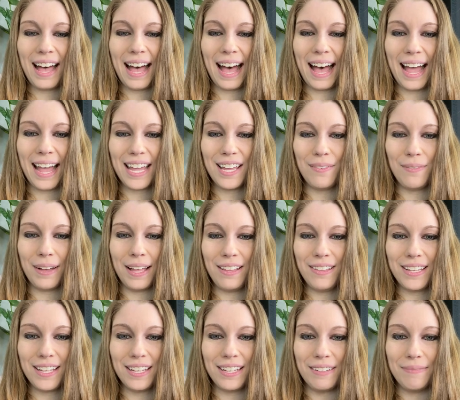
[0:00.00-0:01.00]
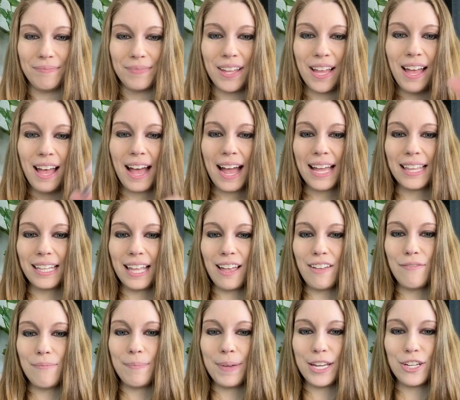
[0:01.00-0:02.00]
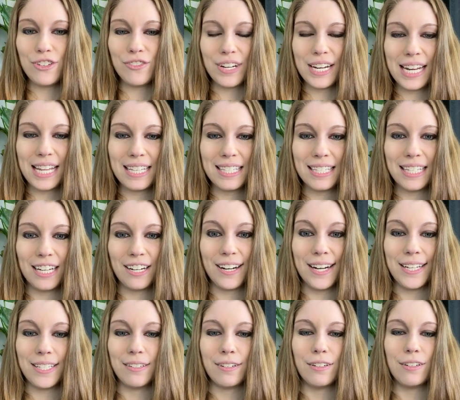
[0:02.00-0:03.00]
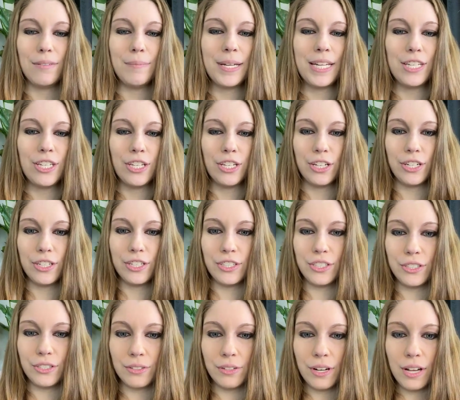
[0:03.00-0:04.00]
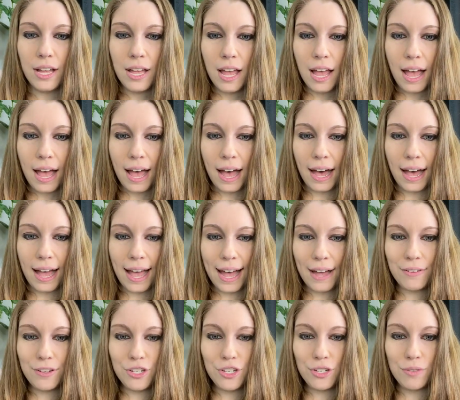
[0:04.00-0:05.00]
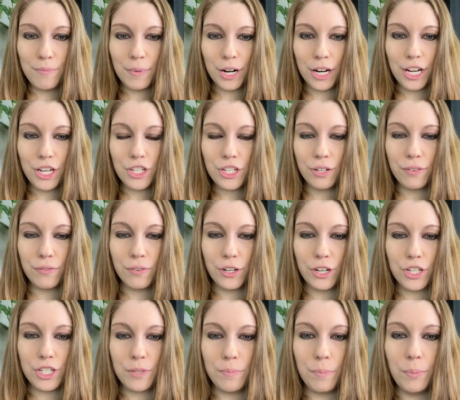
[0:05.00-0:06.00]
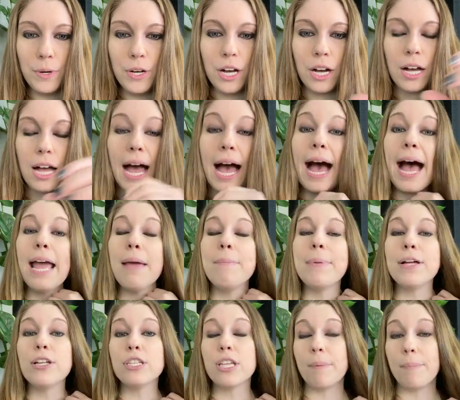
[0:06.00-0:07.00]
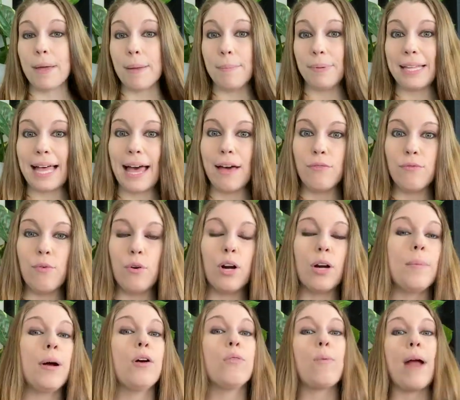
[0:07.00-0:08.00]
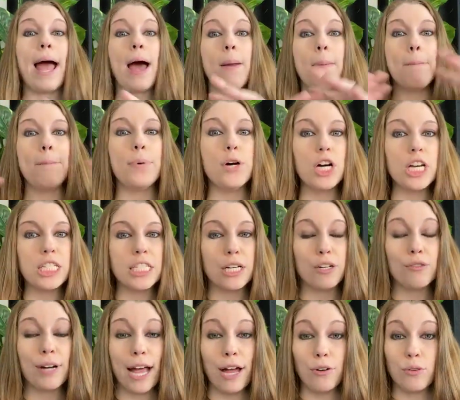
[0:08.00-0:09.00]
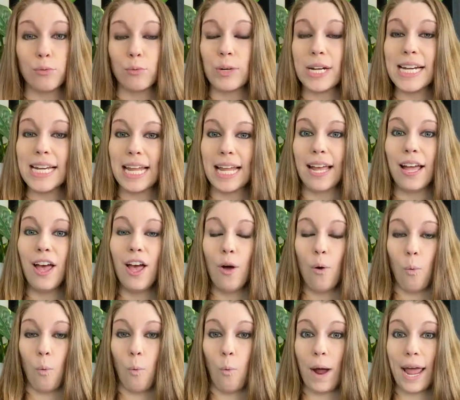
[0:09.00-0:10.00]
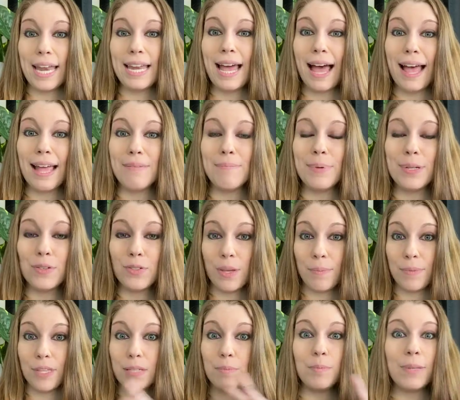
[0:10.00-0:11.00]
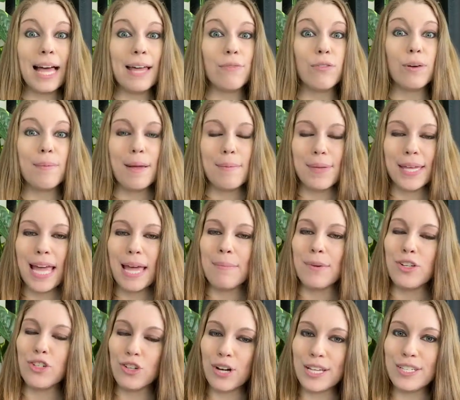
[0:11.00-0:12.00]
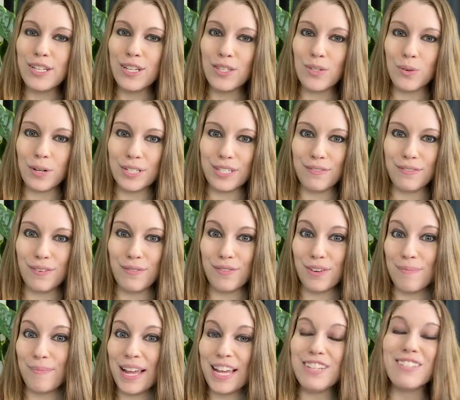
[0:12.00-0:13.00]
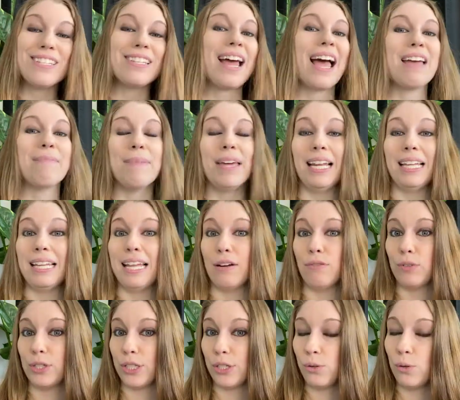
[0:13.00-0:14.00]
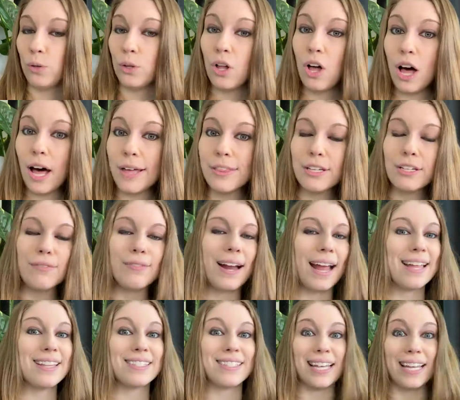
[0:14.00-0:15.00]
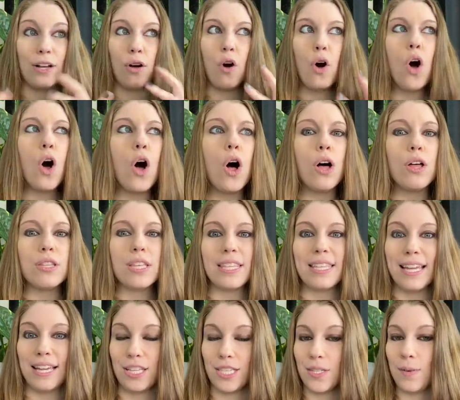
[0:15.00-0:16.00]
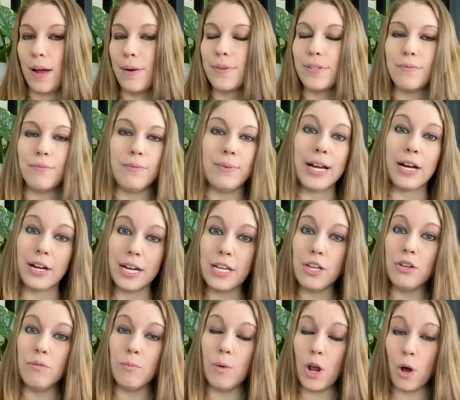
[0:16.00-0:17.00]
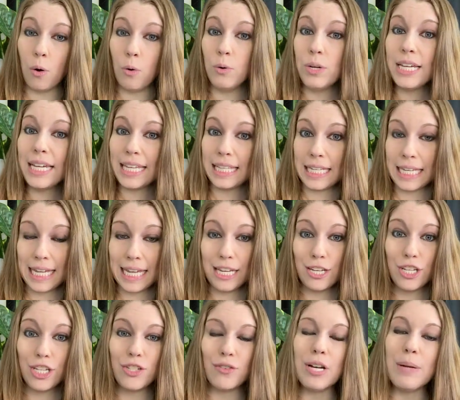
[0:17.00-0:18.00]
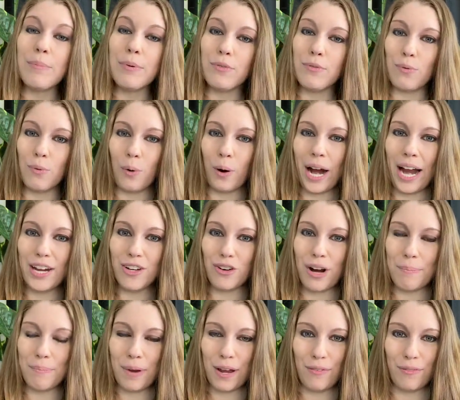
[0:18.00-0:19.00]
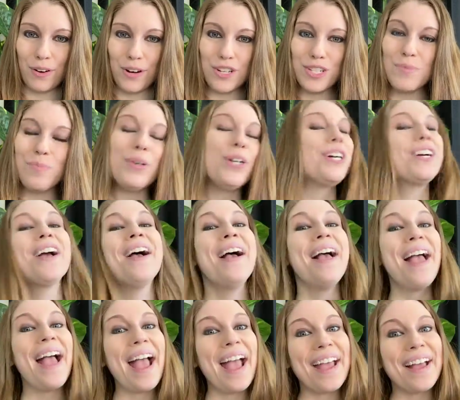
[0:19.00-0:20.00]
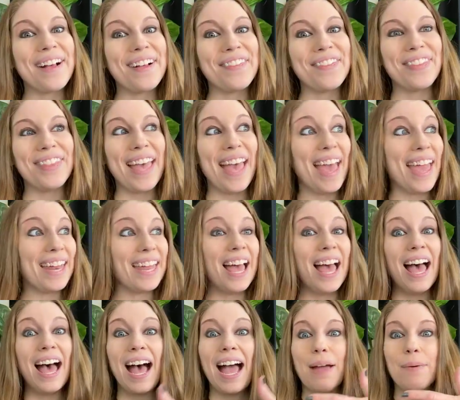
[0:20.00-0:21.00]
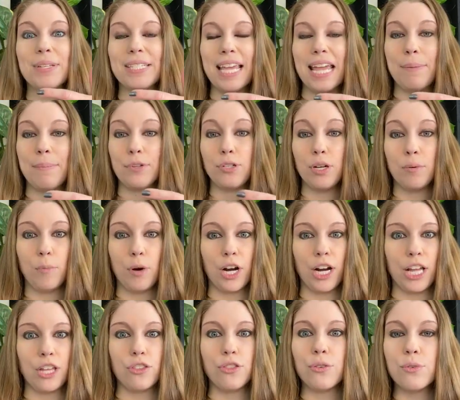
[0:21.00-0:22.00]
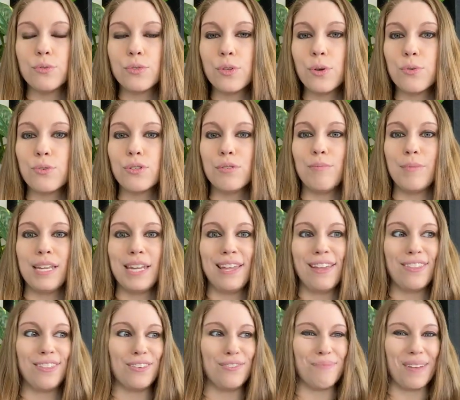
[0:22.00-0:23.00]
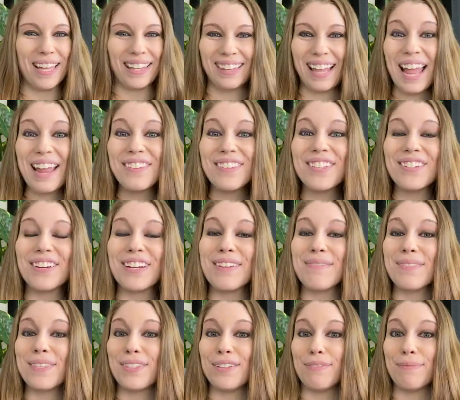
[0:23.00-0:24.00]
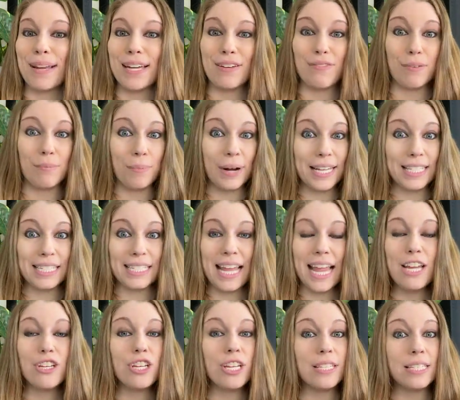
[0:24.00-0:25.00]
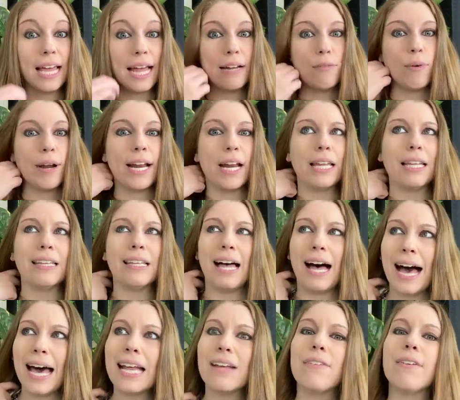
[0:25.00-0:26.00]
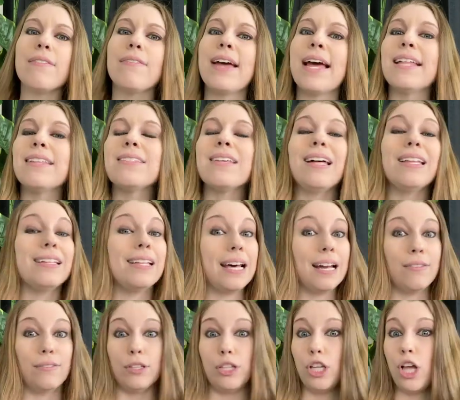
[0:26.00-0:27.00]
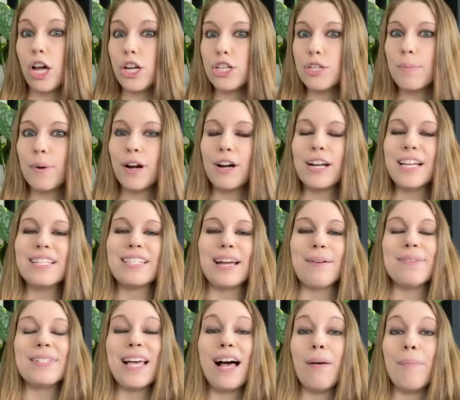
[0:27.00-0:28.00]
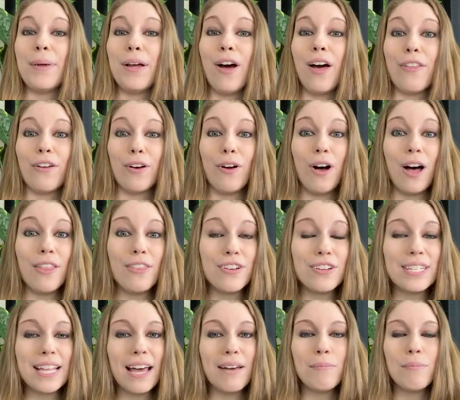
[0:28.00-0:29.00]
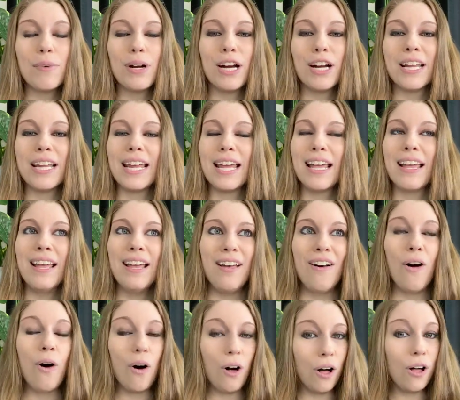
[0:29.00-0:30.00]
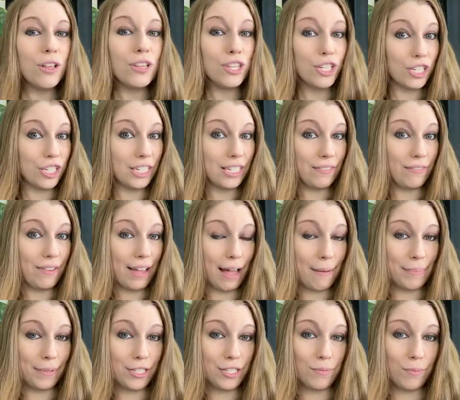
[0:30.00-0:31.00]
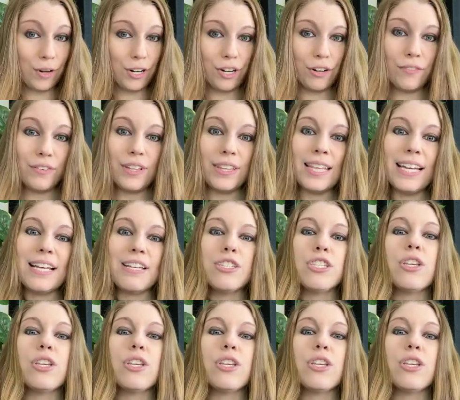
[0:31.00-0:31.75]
Hi and welcome. I love binge reading series. Girl, me too. How did you market your first book? I built up a platform around books and around reading. When I built up this platform, I became a trusted source of information. I made a lot of really cool author friends, like all the things. So I was very known in the industry before I dropped my first book. And then I was able to market through social media, through my live streams, through my different presentations. I ran a lot of events, a lot of launch parties. I was helping other authors out marketing, all the good, fabulous, wonderful things.